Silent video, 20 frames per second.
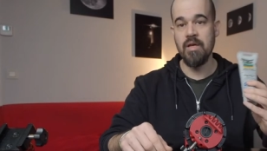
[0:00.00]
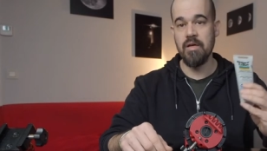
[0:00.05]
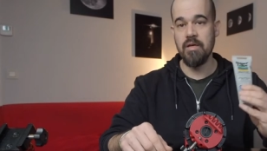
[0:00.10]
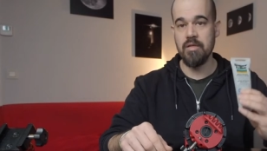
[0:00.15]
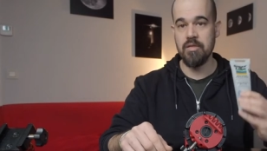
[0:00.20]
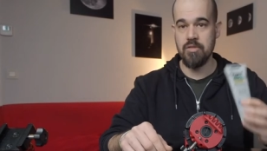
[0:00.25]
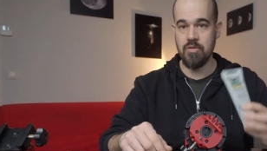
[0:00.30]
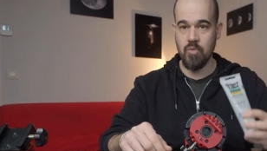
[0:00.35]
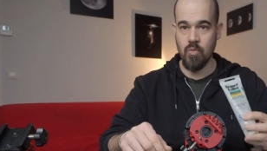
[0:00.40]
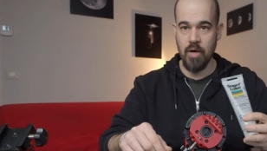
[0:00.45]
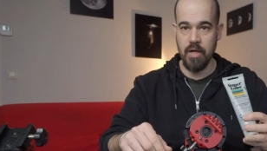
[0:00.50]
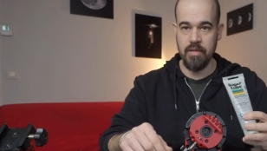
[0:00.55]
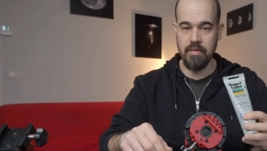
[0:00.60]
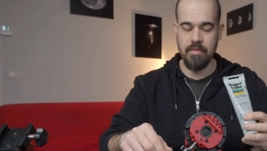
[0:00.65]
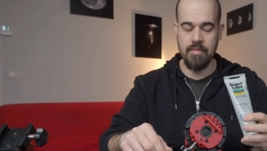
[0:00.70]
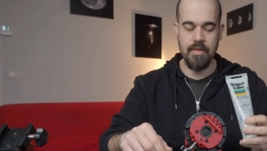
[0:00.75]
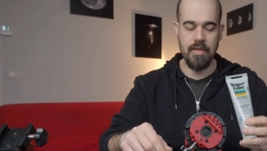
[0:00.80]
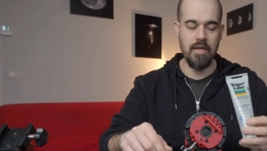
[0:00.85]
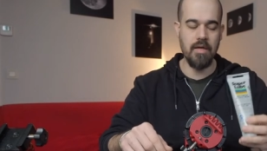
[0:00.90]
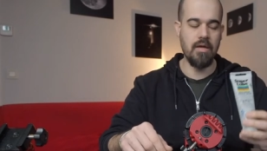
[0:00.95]
it's quite
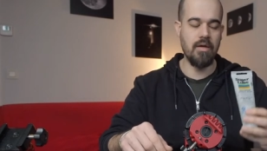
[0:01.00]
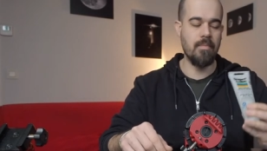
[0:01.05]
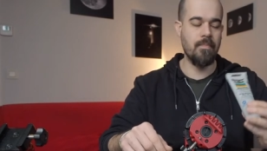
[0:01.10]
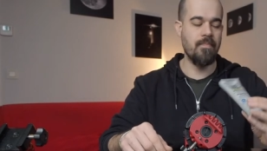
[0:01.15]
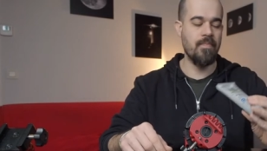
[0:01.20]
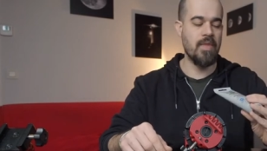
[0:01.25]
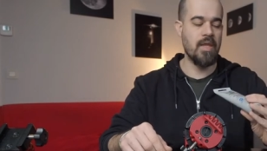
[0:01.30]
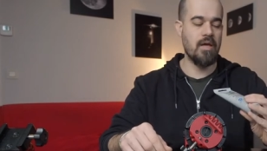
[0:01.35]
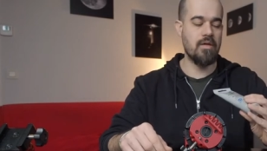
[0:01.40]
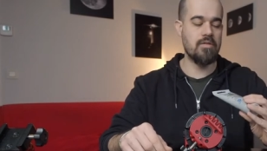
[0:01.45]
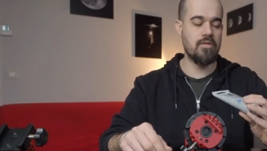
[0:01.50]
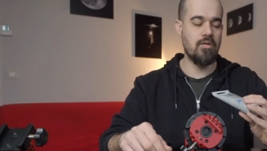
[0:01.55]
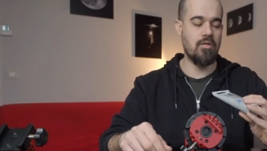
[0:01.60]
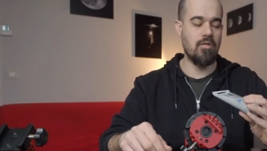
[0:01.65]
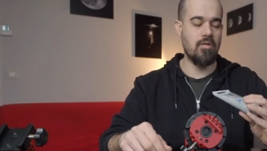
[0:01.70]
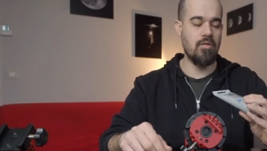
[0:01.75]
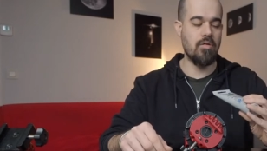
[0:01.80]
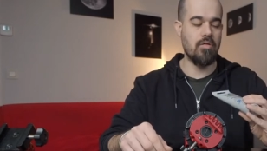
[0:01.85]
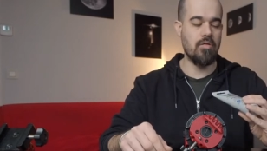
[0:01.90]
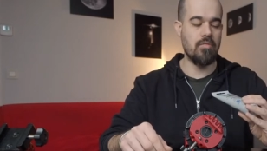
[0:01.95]
thick
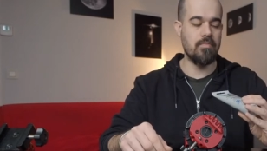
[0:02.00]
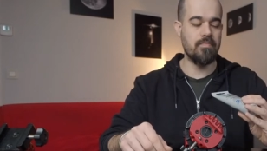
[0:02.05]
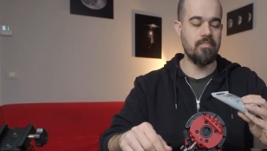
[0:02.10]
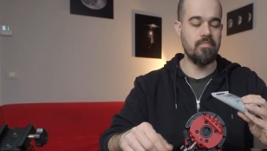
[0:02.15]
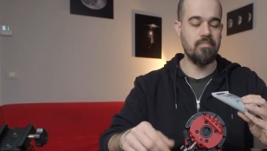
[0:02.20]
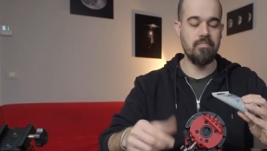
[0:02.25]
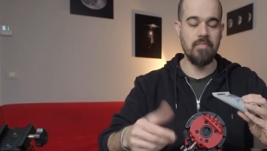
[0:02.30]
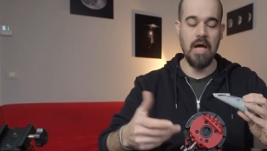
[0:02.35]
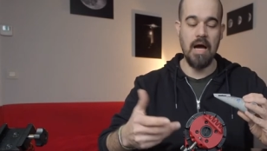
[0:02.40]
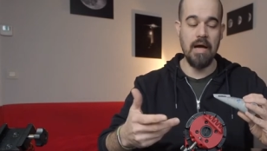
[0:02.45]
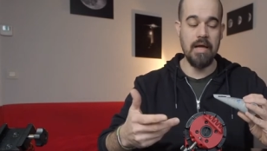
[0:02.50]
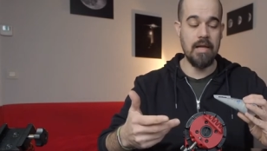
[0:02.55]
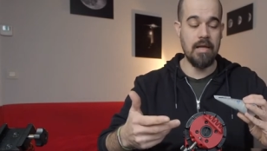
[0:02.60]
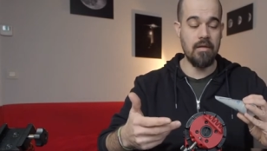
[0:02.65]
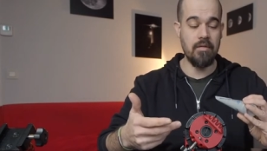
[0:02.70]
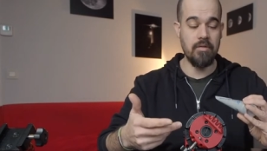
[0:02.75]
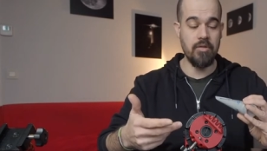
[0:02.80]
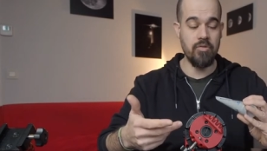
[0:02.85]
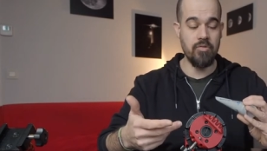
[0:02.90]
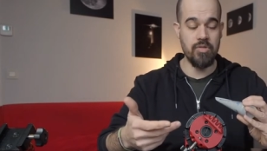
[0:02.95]
so I
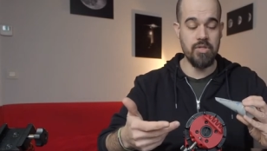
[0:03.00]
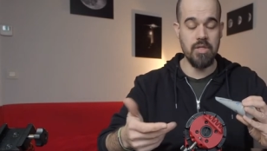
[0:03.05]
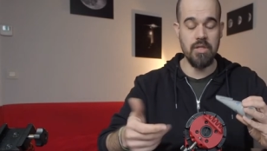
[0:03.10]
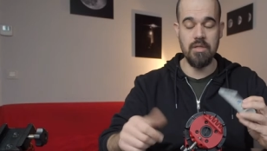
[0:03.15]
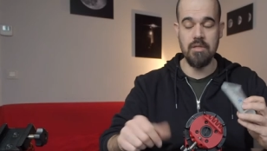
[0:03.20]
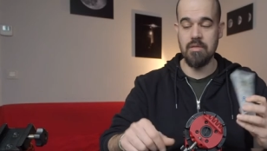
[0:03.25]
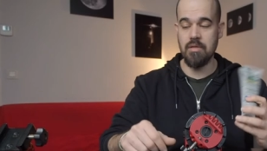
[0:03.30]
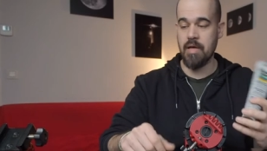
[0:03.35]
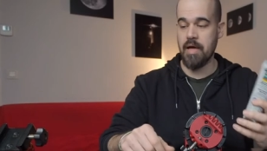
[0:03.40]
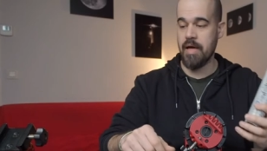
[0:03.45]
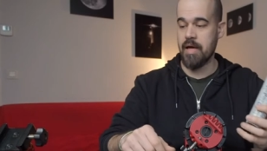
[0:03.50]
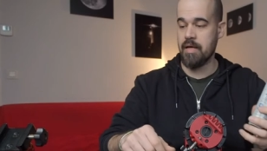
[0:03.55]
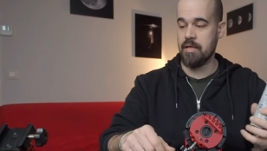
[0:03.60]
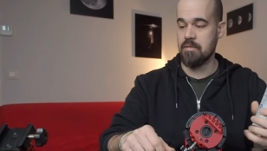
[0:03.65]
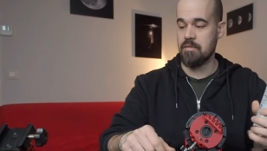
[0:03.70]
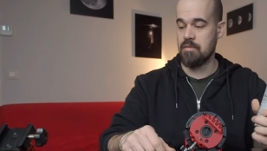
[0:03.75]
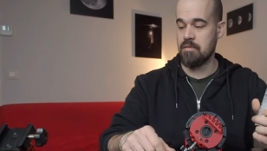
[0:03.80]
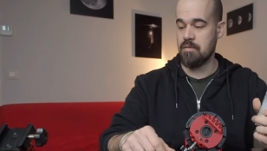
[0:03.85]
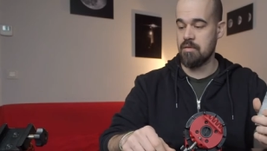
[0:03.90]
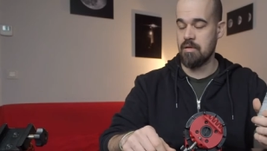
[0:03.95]
use it
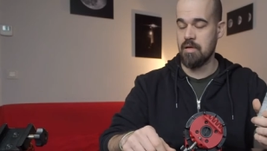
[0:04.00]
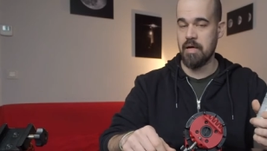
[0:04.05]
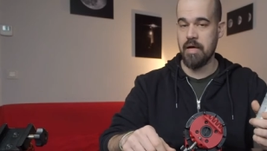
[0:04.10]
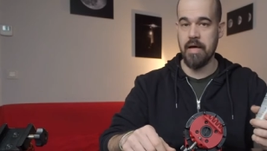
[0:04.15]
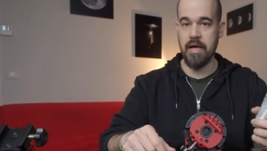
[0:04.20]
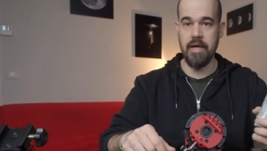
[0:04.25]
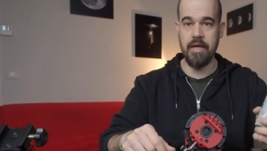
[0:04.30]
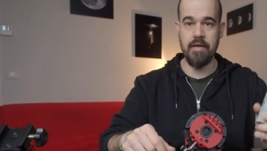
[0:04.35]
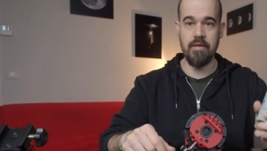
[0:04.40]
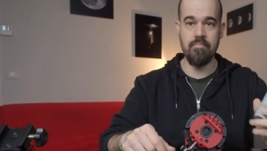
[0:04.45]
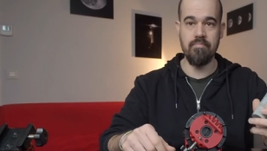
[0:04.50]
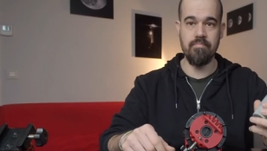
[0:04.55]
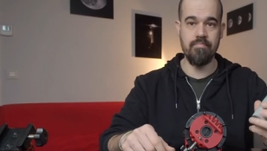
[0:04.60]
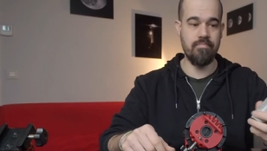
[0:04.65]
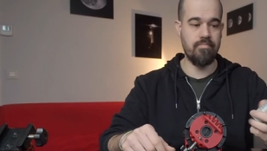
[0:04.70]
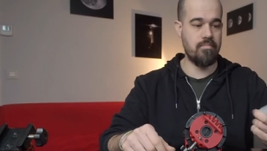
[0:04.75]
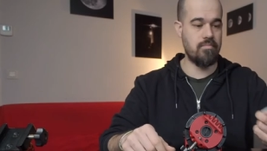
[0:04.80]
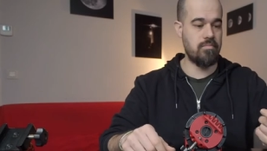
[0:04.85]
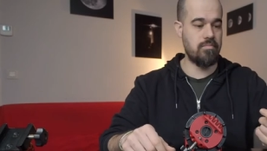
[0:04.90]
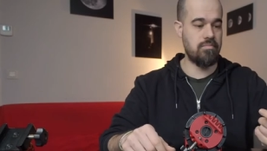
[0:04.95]
and uh, I
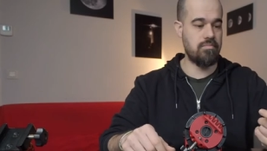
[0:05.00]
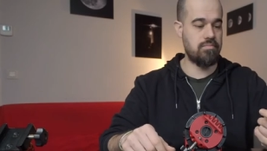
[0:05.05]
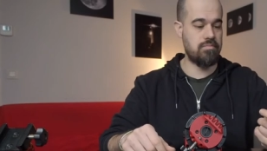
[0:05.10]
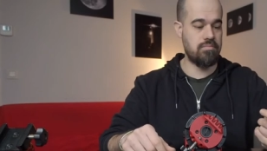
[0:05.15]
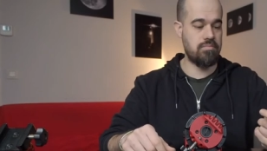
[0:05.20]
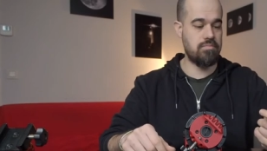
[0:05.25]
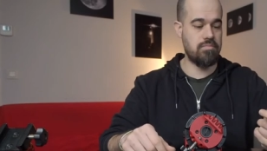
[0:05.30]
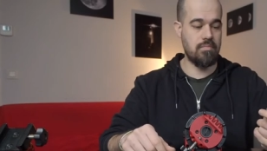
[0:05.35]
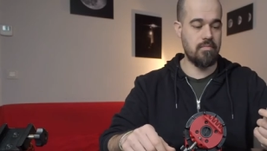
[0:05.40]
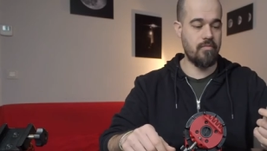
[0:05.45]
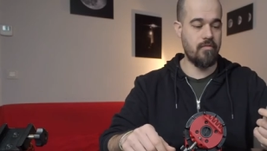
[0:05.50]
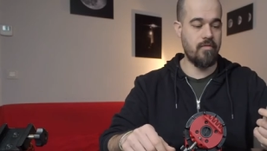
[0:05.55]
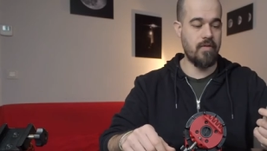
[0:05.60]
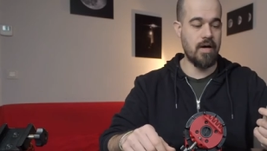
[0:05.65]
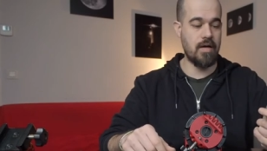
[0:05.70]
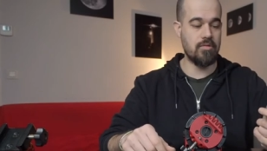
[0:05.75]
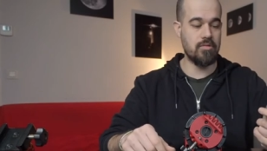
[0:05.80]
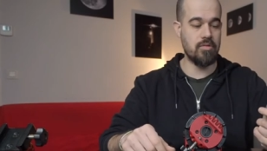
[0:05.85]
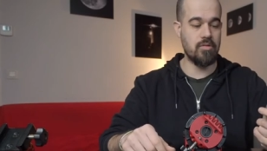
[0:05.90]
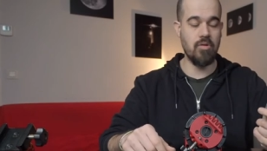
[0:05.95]

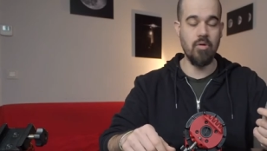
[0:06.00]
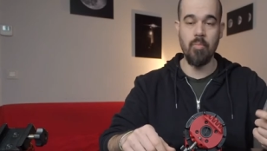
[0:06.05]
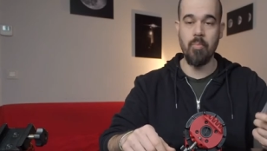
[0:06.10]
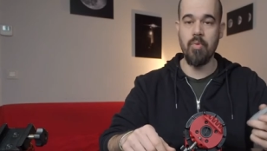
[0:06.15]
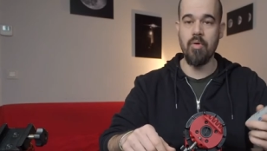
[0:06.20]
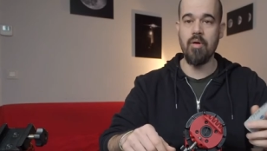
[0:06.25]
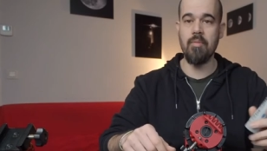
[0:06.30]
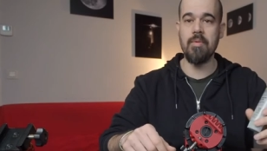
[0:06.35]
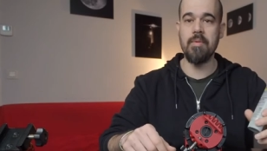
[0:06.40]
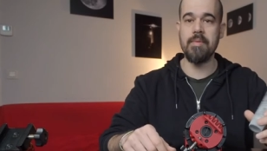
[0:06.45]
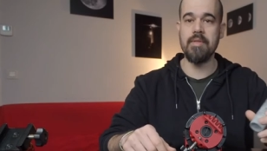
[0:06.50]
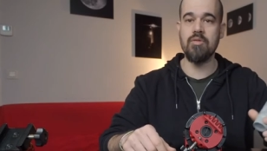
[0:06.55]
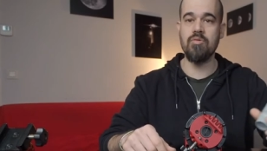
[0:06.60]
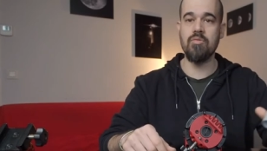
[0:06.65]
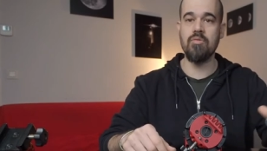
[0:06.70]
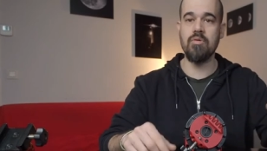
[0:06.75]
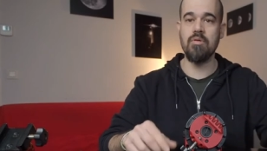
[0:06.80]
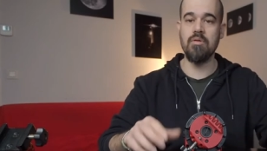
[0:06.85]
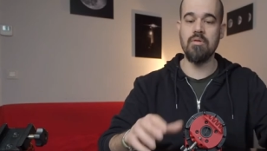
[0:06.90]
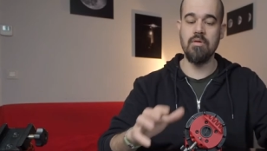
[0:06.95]
found no problem at
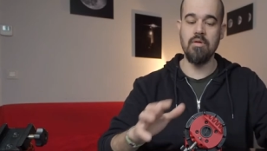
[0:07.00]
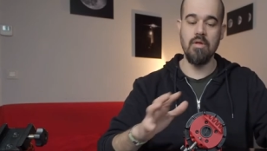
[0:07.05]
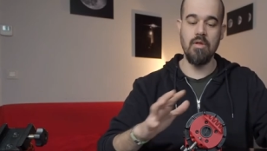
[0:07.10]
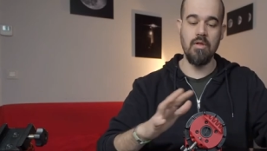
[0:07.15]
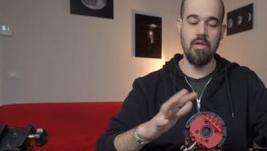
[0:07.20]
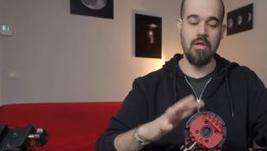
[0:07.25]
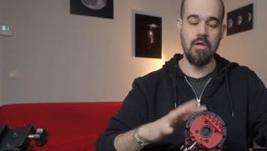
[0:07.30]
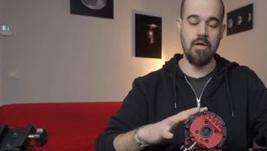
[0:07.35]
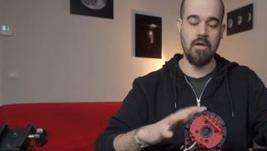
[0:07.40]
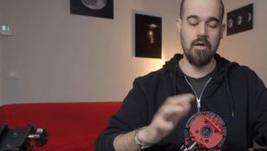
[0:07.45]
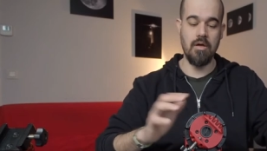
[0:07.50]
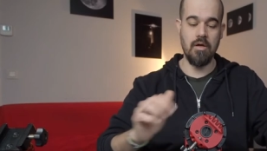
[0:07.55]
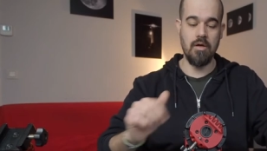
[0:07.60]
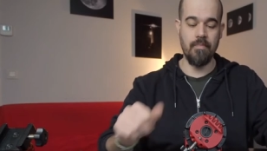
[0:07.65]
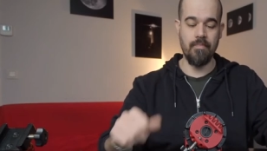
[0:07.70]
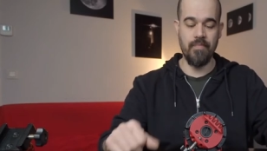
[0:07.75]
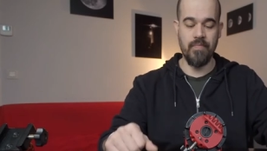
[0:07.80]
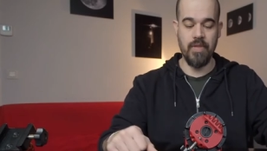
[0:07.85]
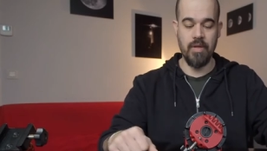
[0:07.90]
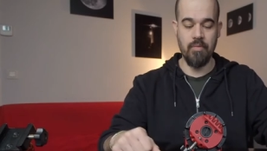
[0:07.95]
all
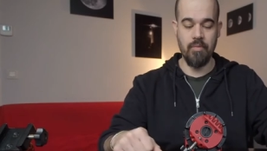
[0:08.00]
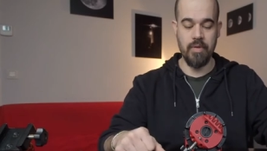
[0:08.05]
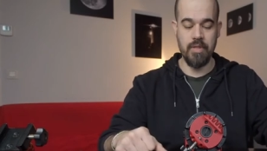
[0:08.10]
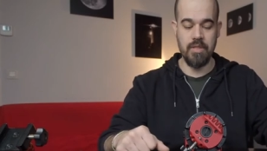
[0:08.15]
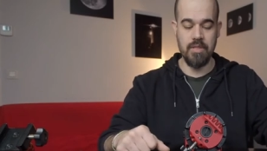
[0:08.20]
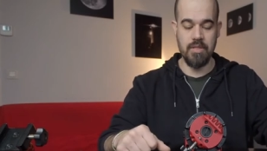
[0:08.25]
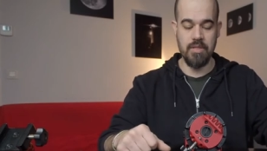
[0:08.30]
um, with the